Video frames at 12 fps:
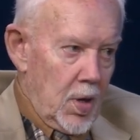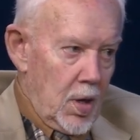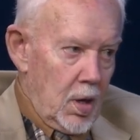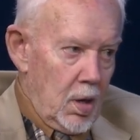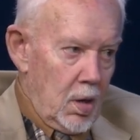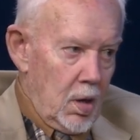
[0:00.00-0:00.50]
of,
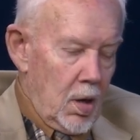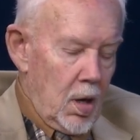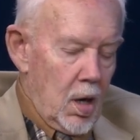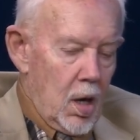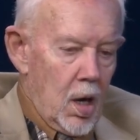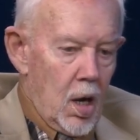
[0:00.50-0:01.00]
uh,
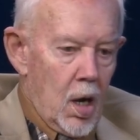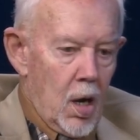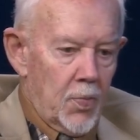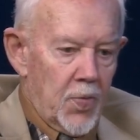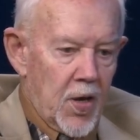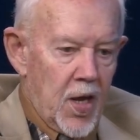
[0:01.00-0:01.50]

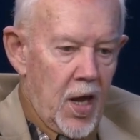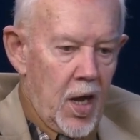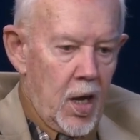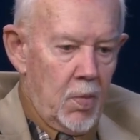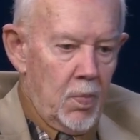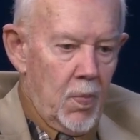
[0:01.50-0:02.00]
of the
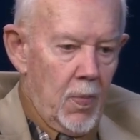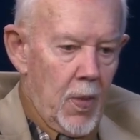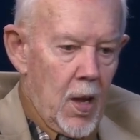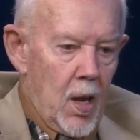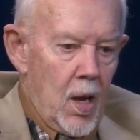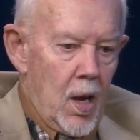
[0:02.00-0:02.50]
game.
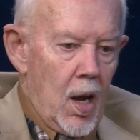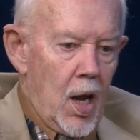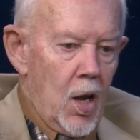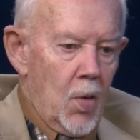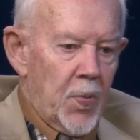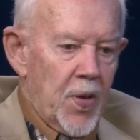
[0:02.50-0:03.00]

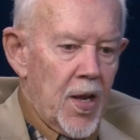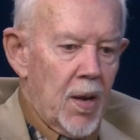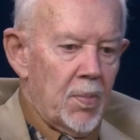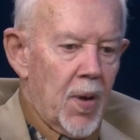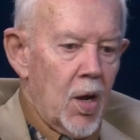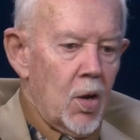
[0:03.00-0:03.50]
I opened
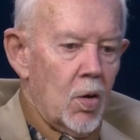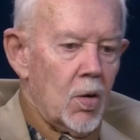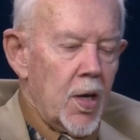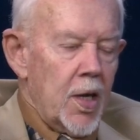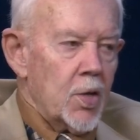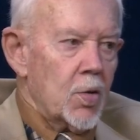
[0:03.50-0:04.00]
up my
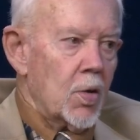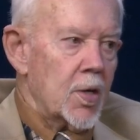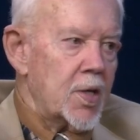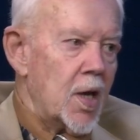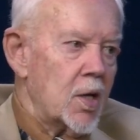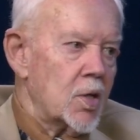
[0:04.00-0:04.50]
own indoor
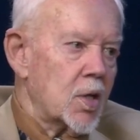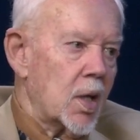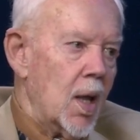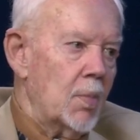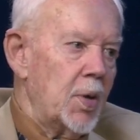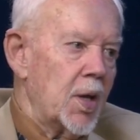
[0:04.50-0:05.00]
tennis
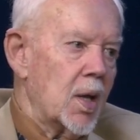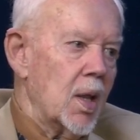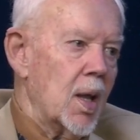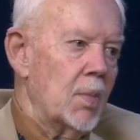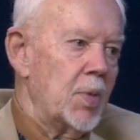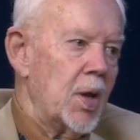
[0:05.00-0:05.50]
club in
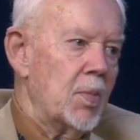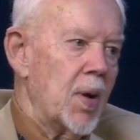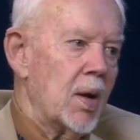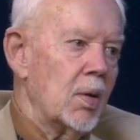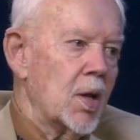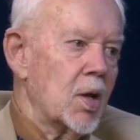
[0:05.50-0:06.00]
Columbia,
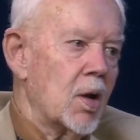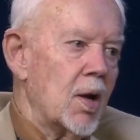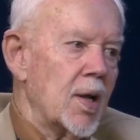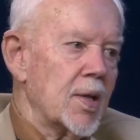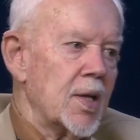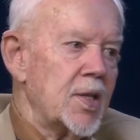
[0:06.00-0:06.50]
Maryland,
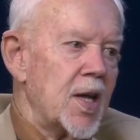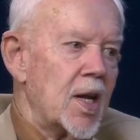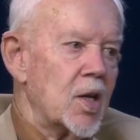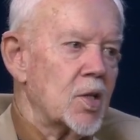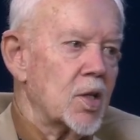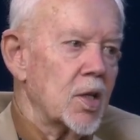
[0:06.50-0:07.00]
called the
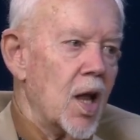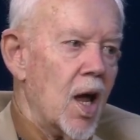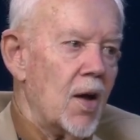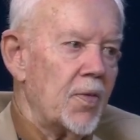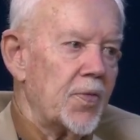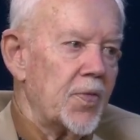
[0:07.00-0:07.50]
Tennis
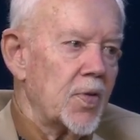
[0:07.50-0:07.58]
Loft.